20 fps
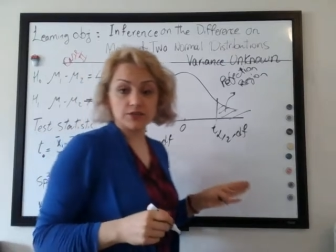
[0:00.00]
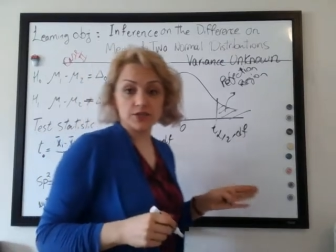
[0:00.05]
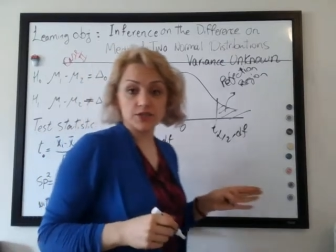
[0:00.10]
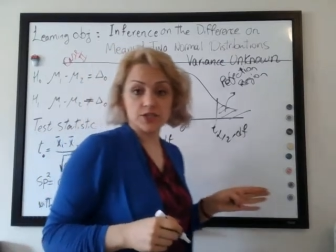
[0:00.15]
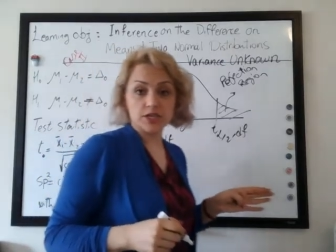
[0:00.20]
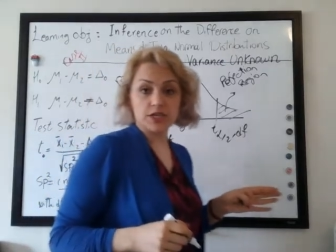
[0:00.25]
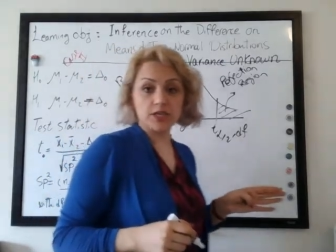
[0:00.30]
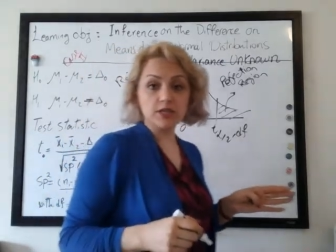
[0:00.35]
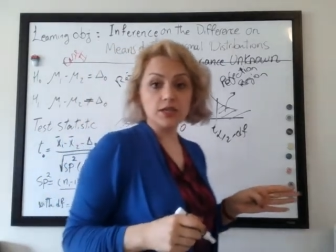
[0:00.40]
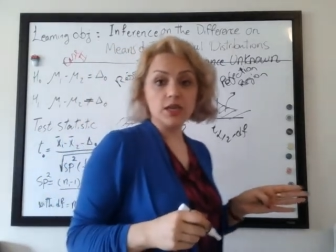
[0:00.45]

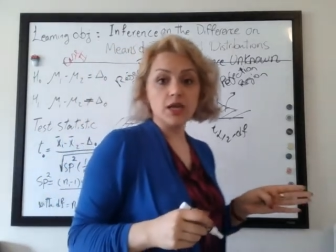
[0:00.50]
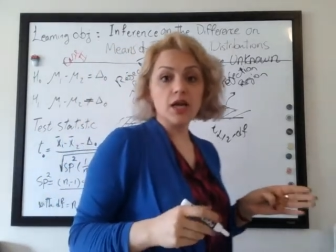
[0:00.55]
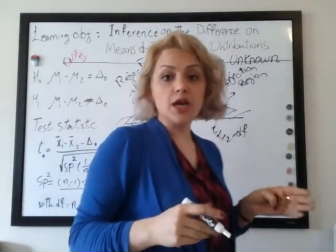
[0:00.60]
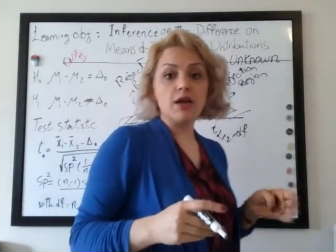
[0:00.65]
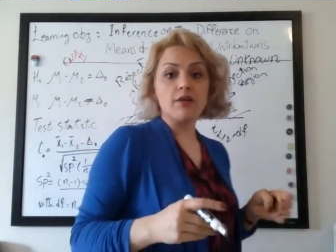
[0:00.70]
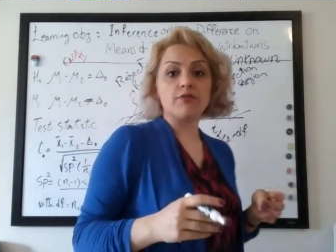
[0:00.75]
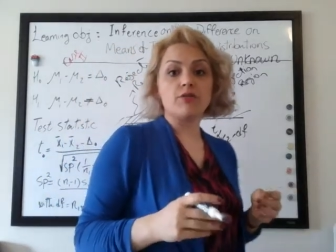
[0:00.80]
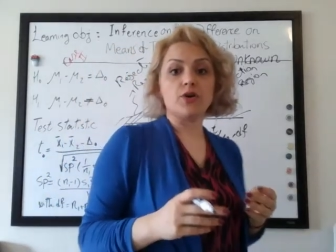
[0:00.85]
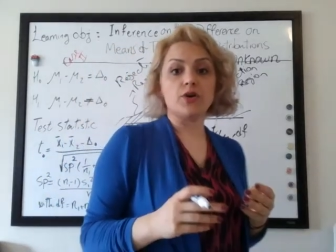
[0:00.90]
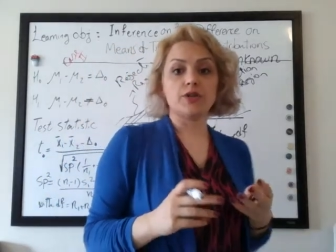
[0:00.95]
region
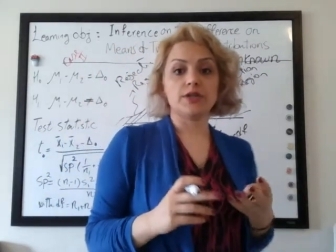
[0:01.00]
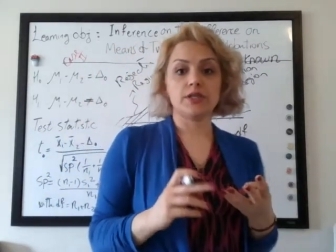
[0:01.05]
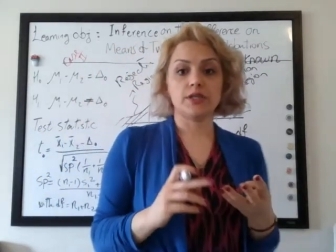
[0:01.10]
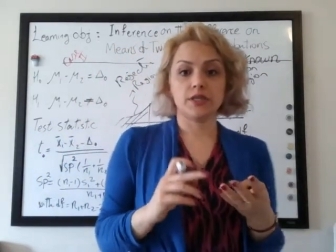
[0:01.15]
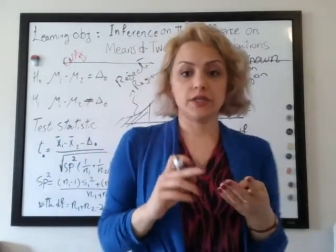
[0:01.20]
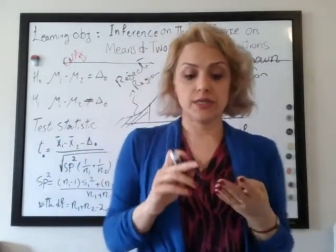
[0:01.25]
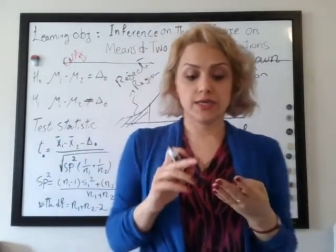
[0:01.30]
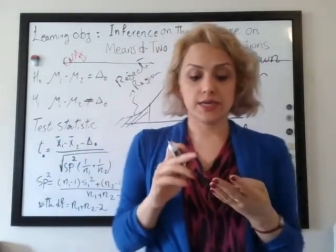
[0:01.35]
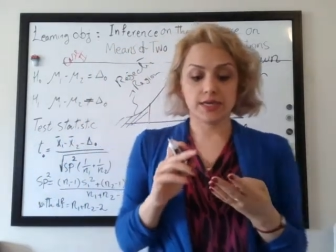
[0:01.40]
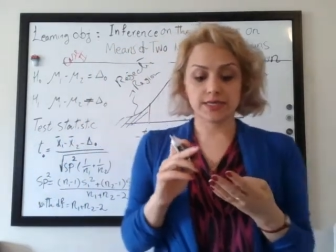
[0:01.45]
for
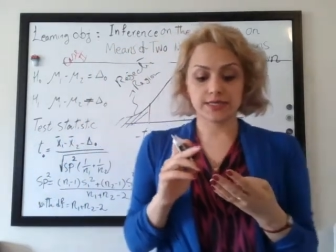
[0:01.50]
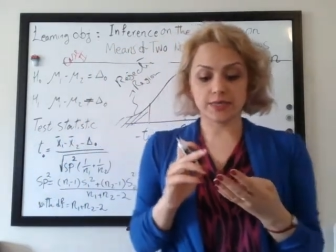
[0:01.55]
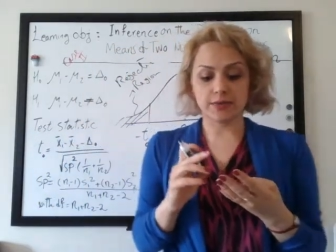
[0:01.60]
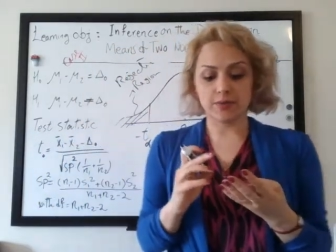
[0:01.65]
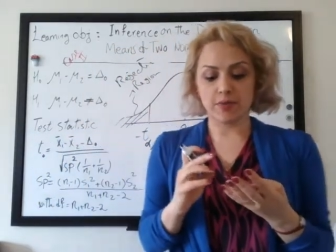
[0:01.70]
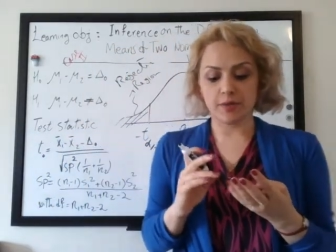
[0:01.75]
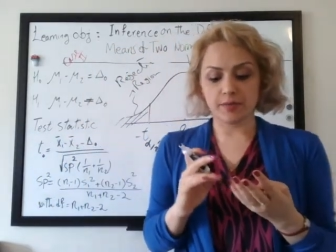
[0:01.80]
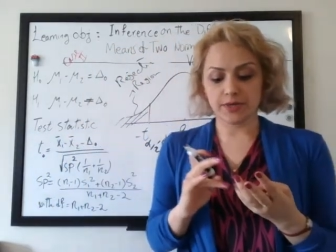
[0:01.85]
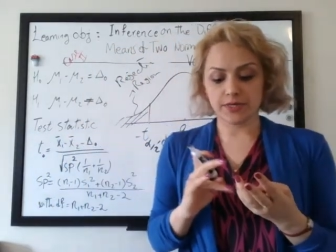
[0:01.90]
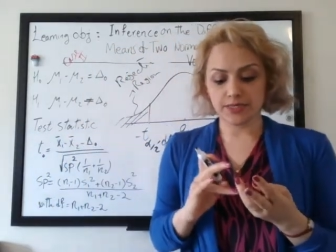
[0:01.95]
the step
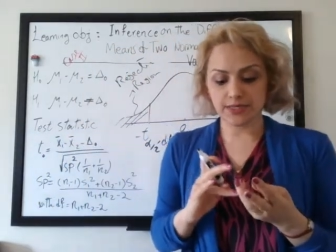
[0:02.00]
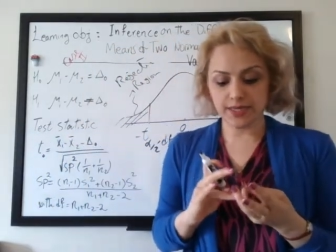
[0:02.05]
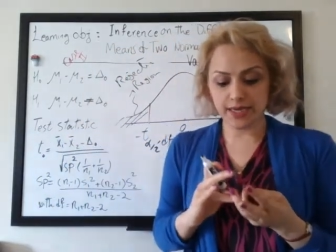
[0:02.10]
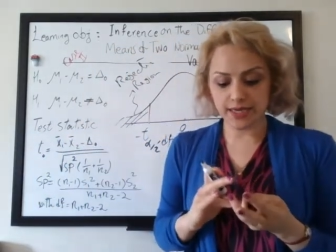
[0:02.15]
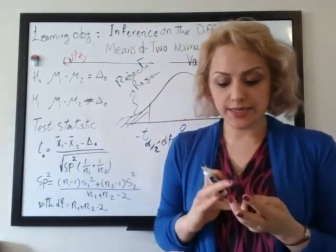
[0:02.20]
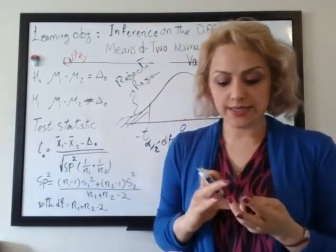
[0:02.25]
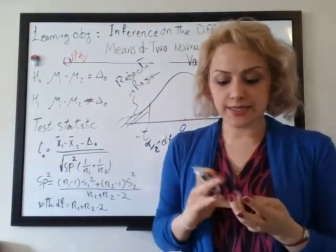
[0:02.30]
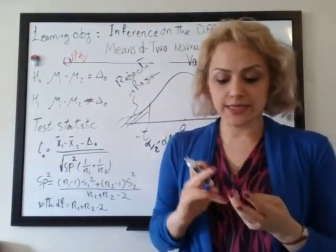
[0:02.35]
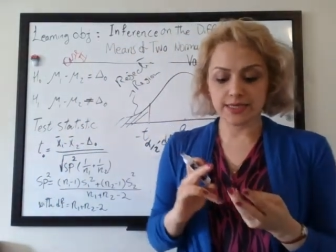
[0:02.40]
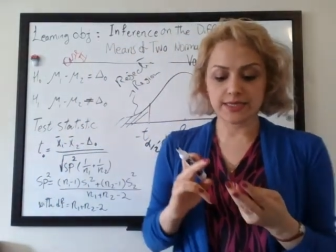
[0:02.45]
number six.